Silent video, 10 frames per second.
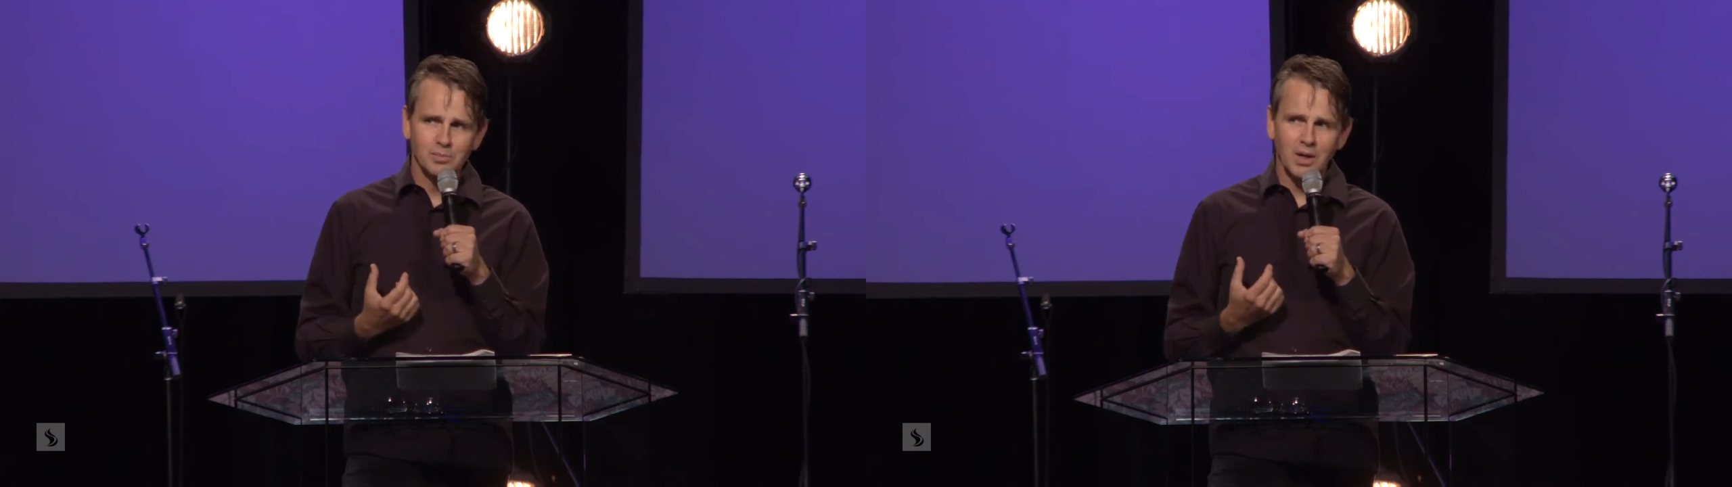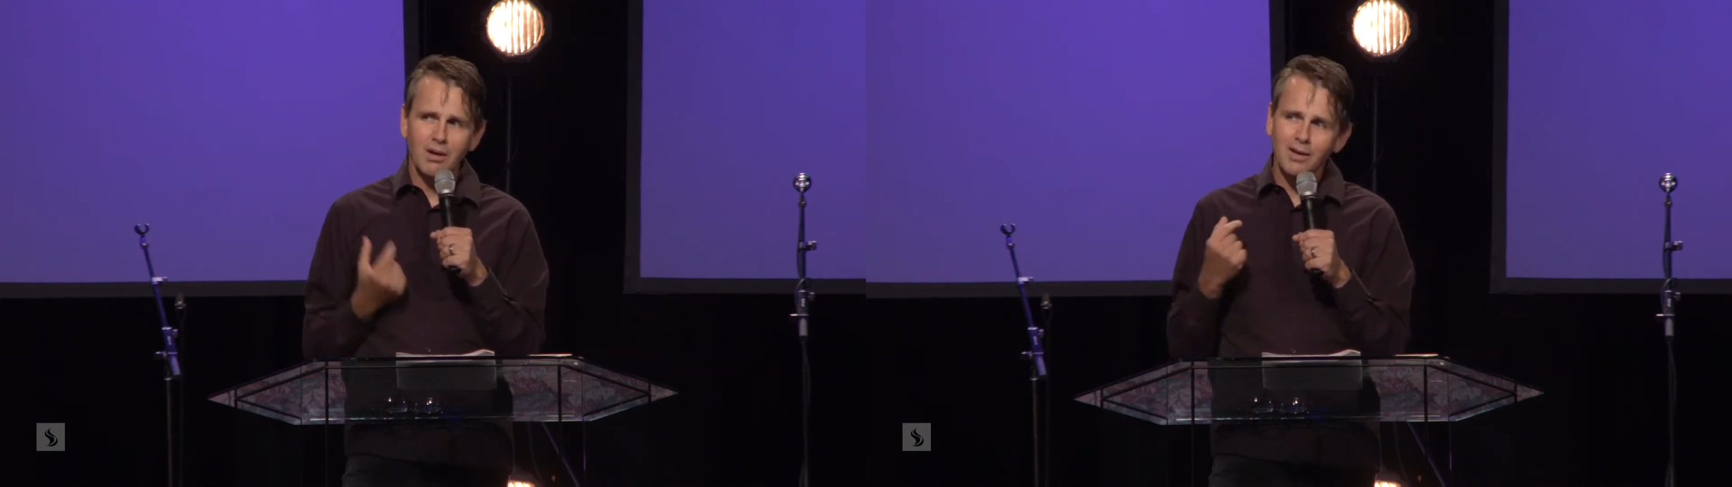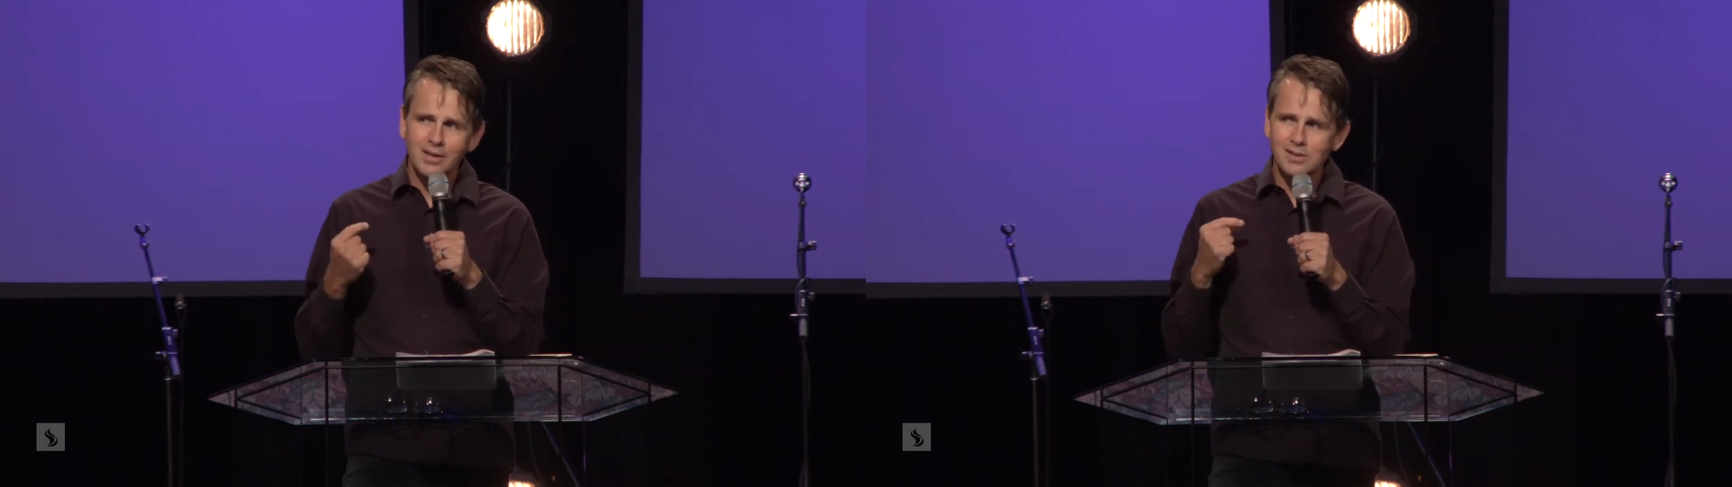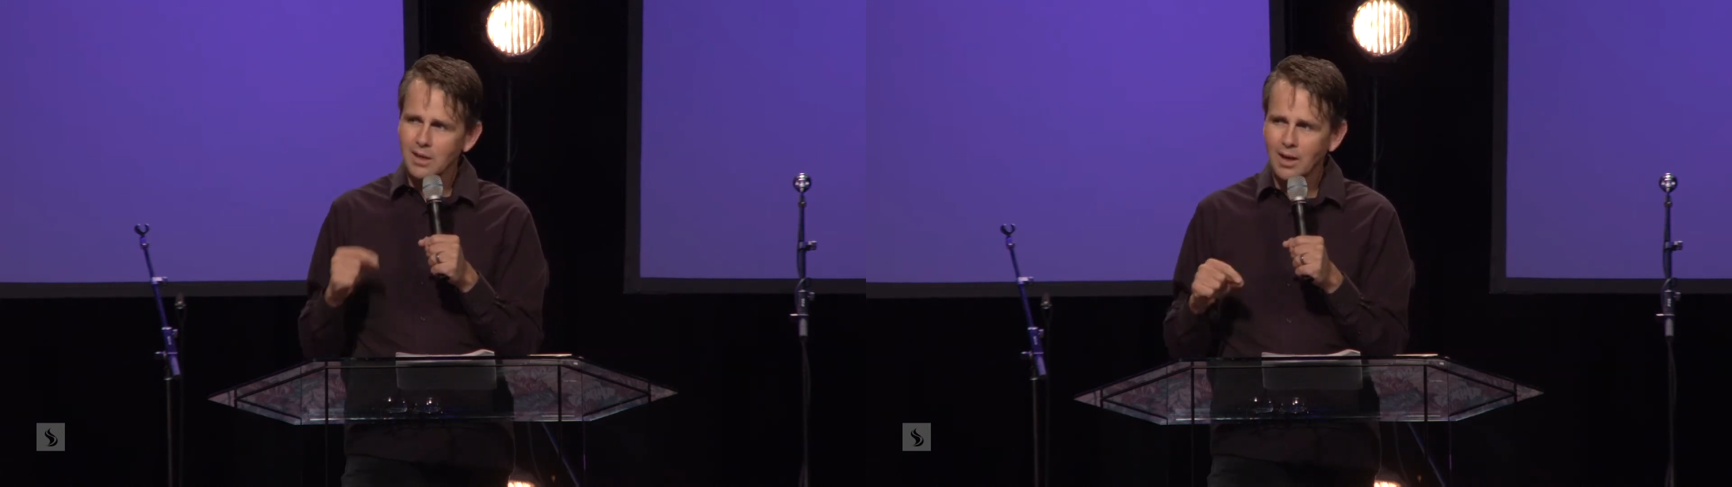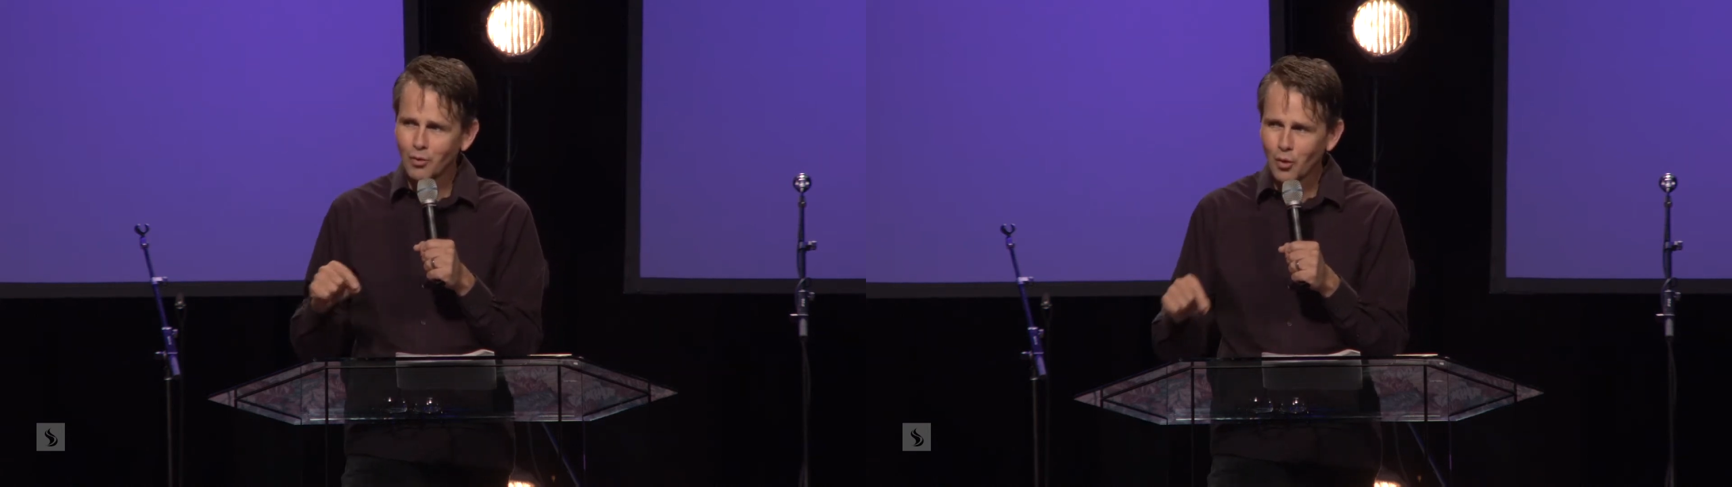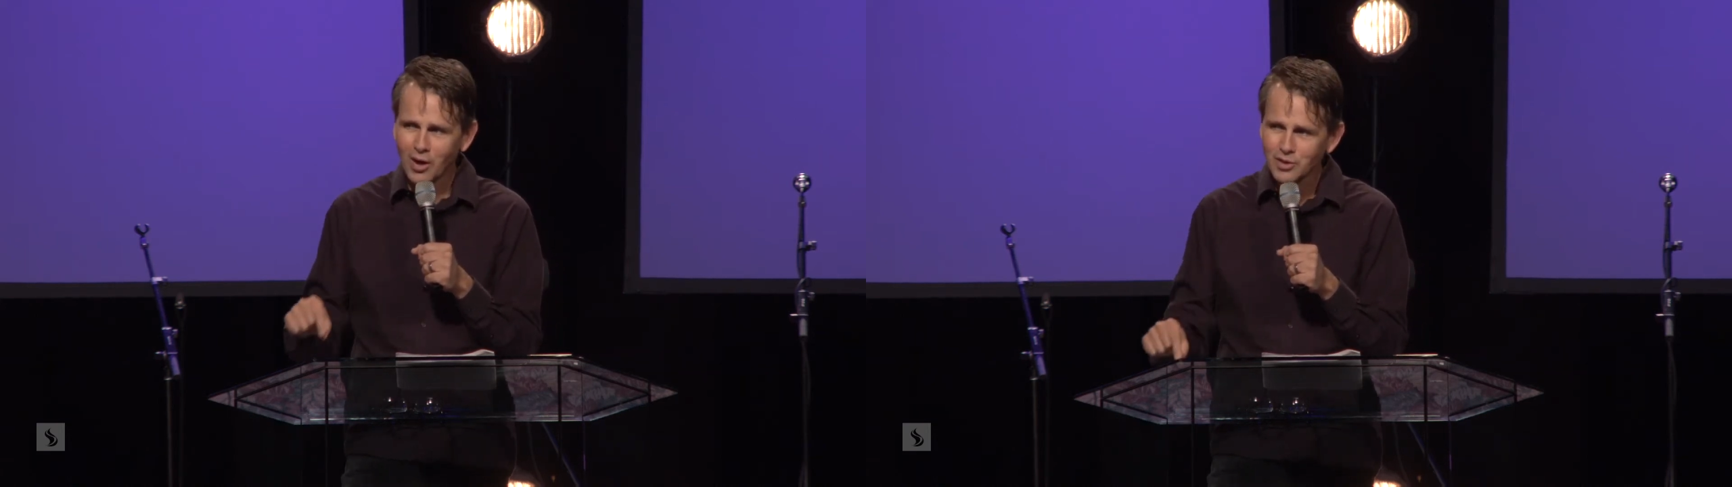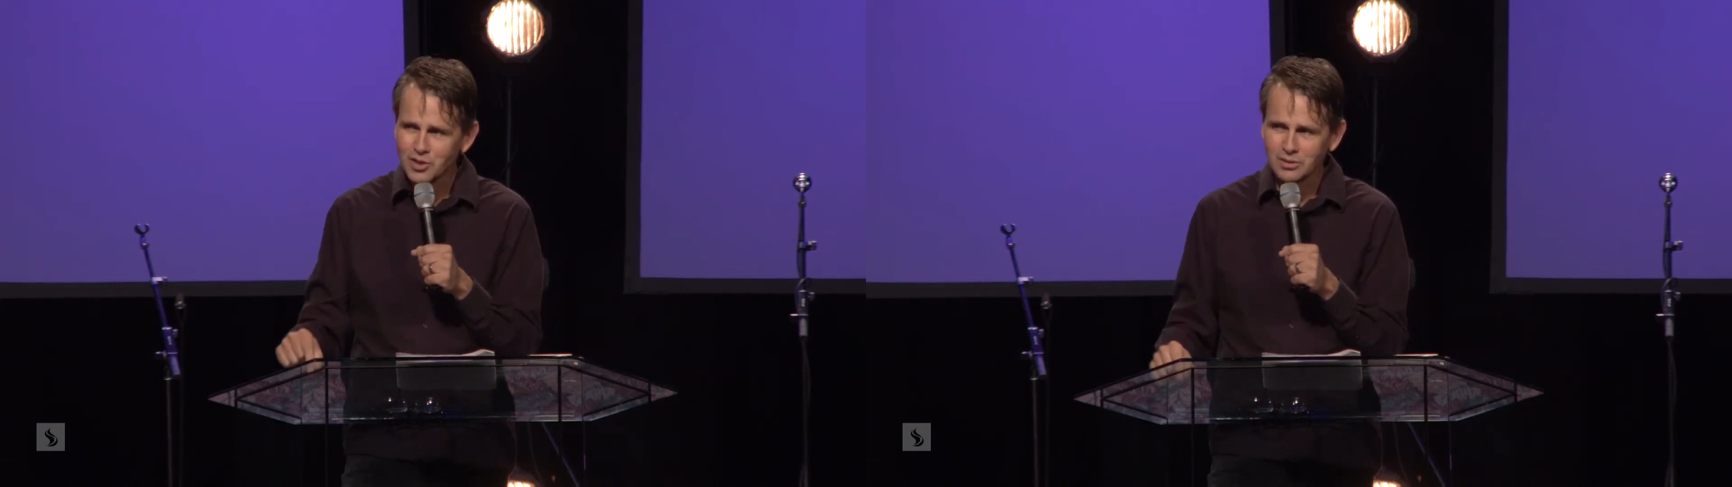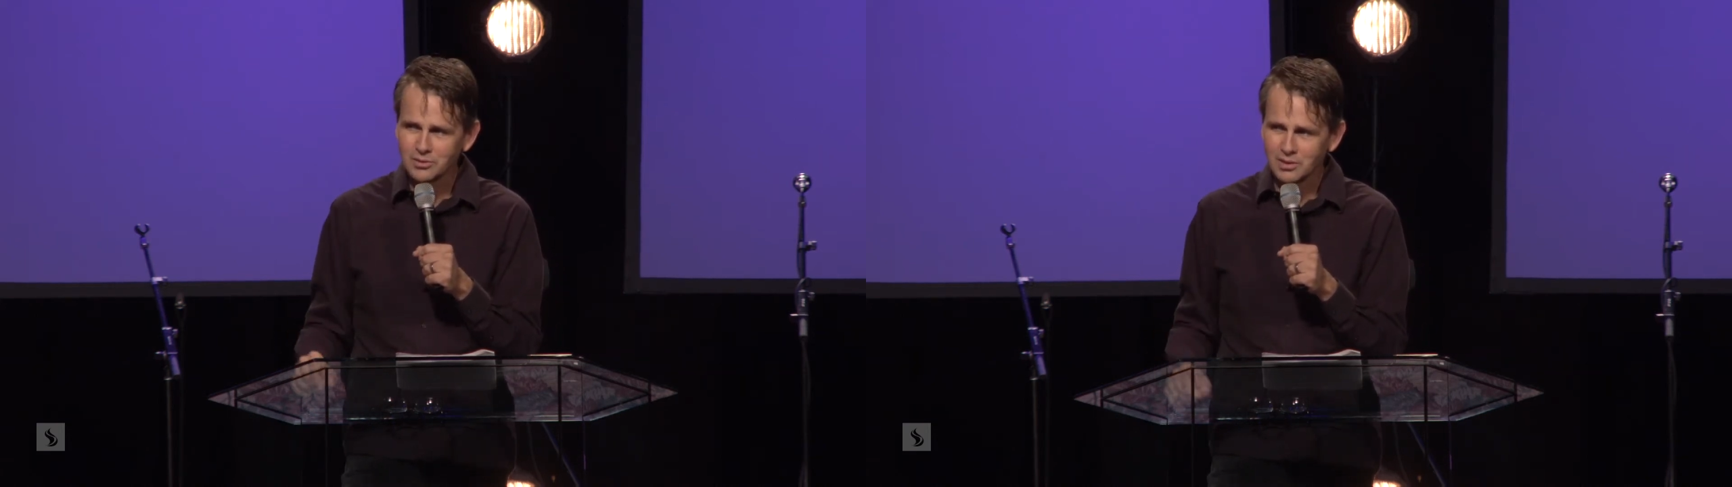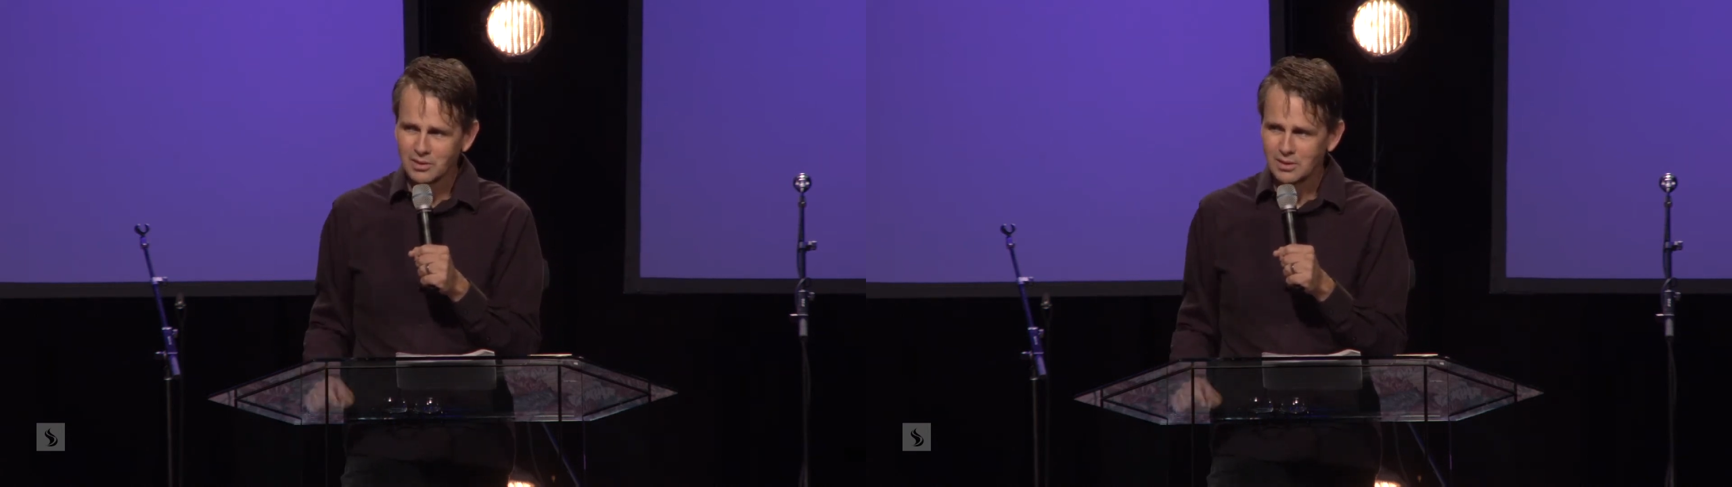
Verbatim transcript: But God doesn't have grandchildren.